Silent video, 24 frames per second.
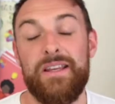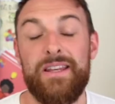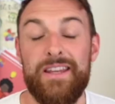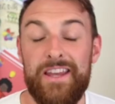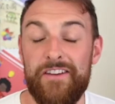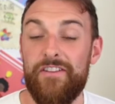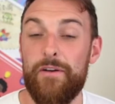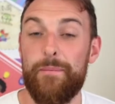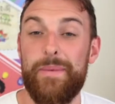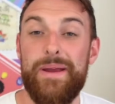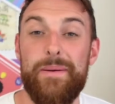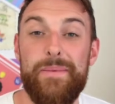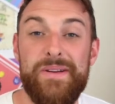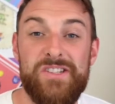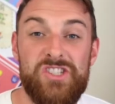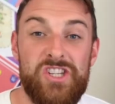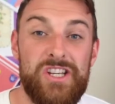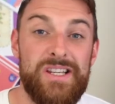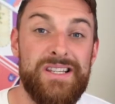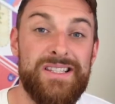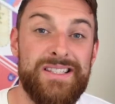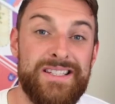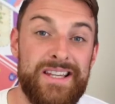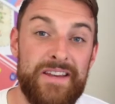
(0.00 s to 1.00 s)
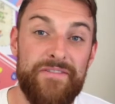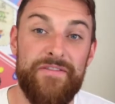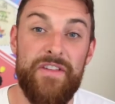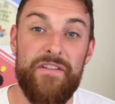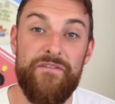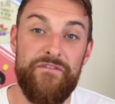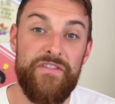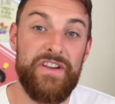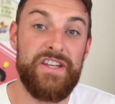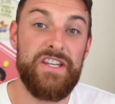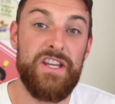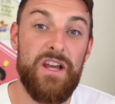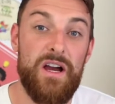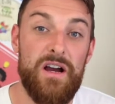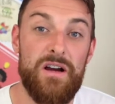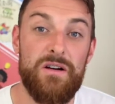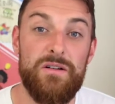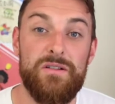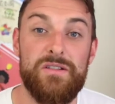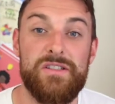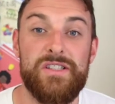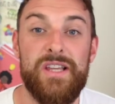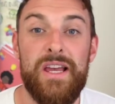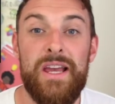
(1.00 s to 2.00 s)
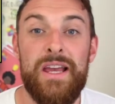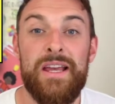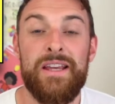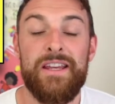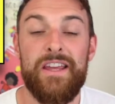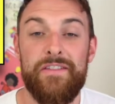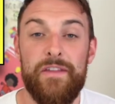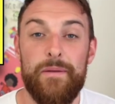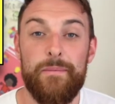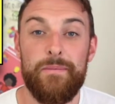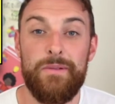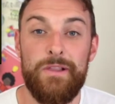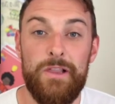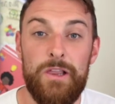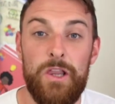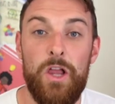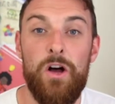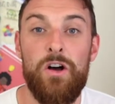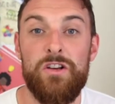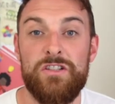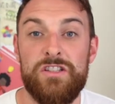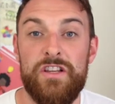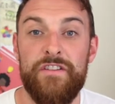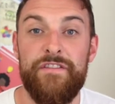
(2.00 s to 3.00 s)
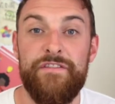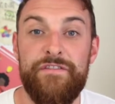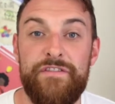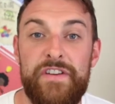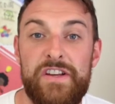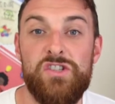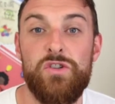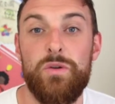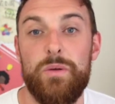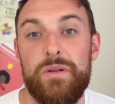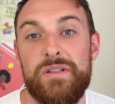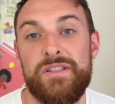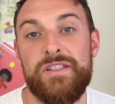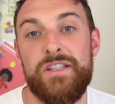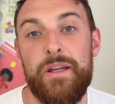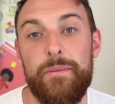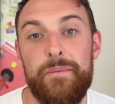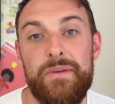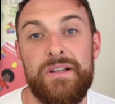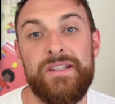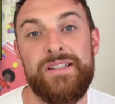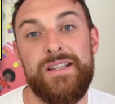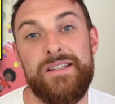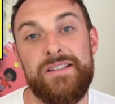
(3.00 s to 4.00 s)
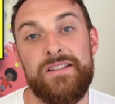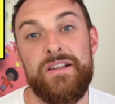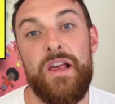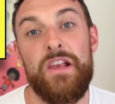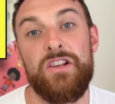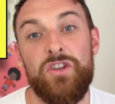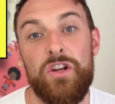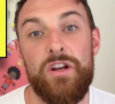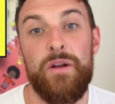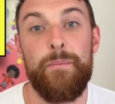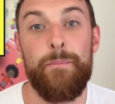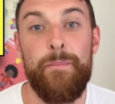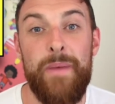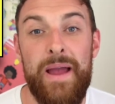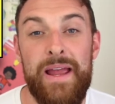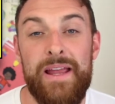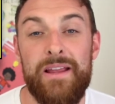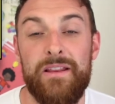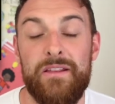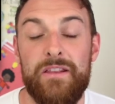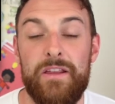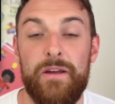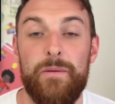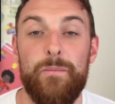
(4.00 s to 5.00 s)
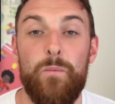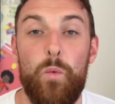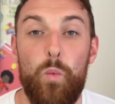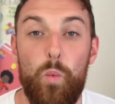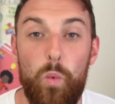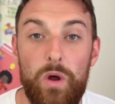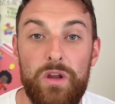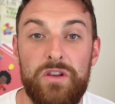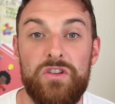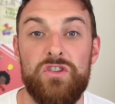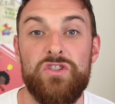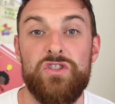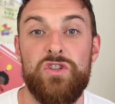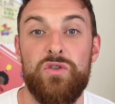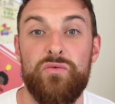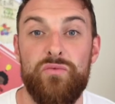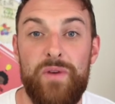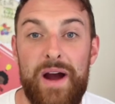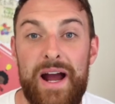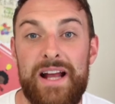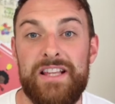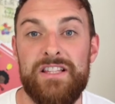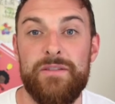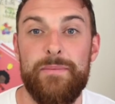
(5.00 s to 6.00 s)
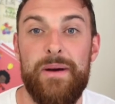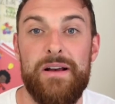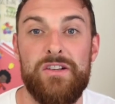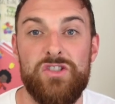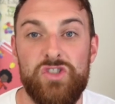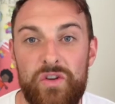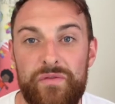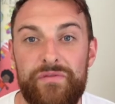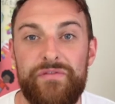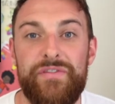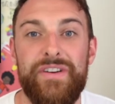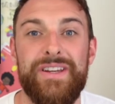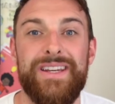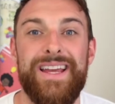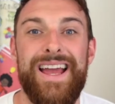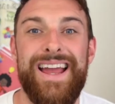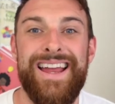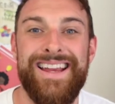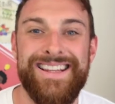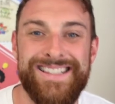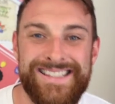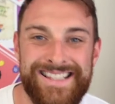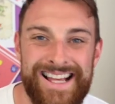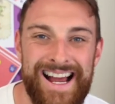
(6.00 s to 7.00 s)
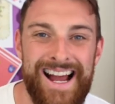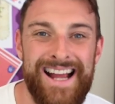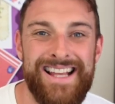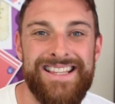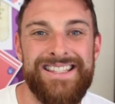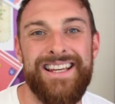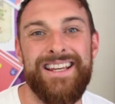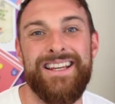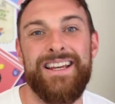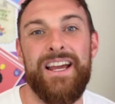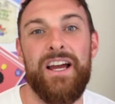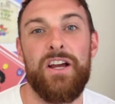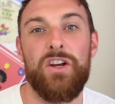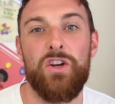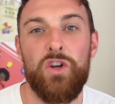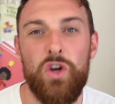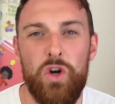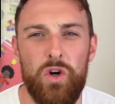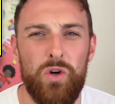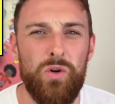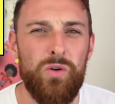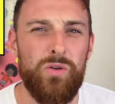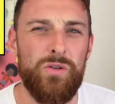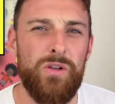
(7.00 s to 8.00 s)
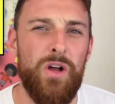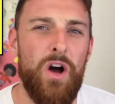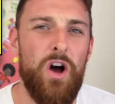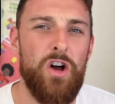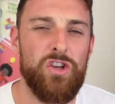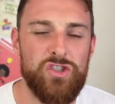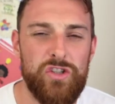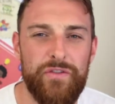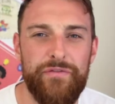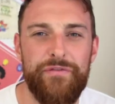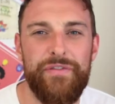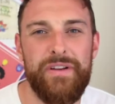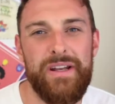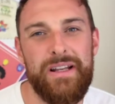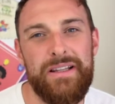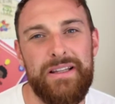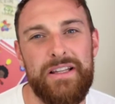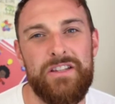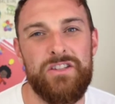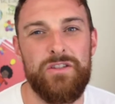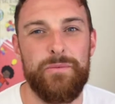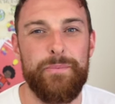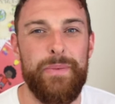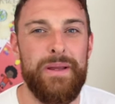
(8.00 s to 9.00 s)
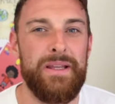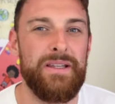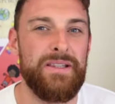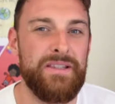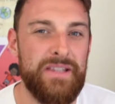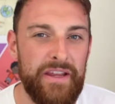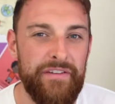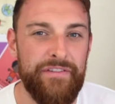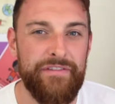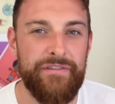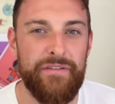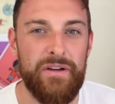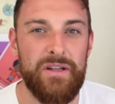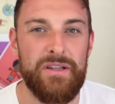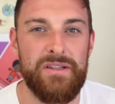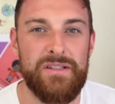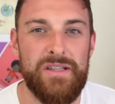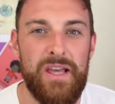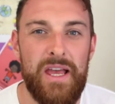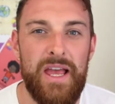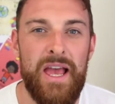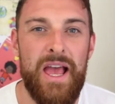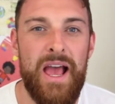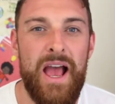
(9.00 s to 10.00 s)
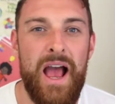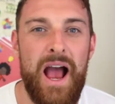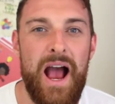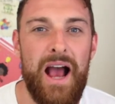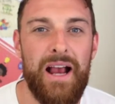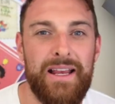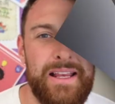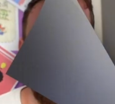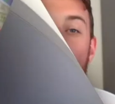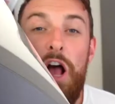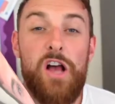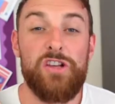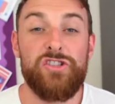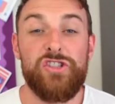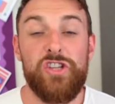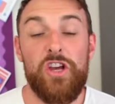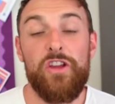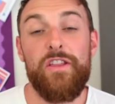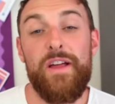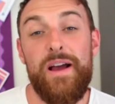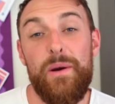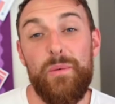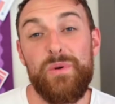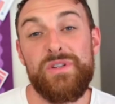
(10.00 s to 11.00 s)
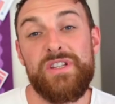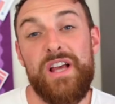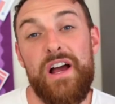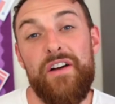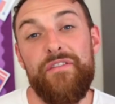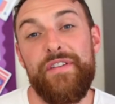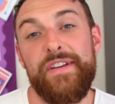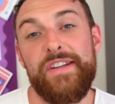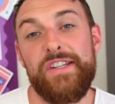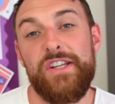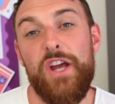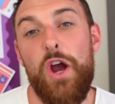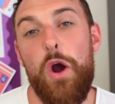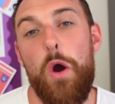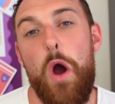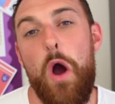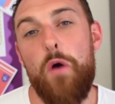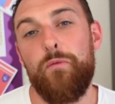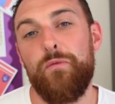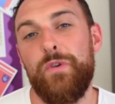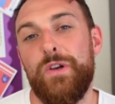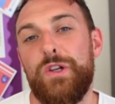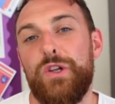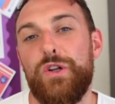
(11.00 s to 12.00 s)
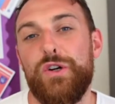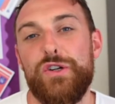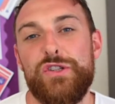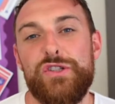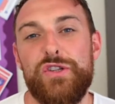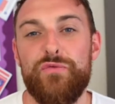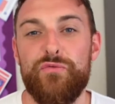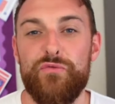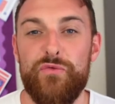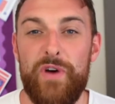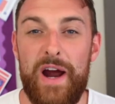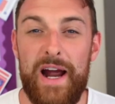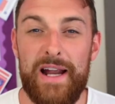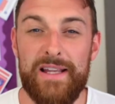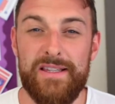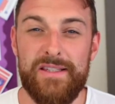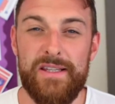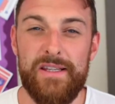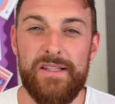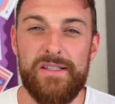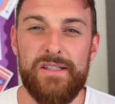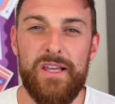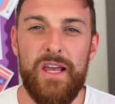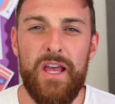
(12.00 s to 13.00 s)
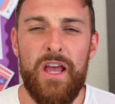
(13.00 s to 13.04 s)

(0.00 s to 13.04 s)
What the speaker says: Give them images, give them videos, give them lots of visual stimuluses that's going to make them want to write about something exciting and cool or something a little bit different. So that was our video on reluctant writers.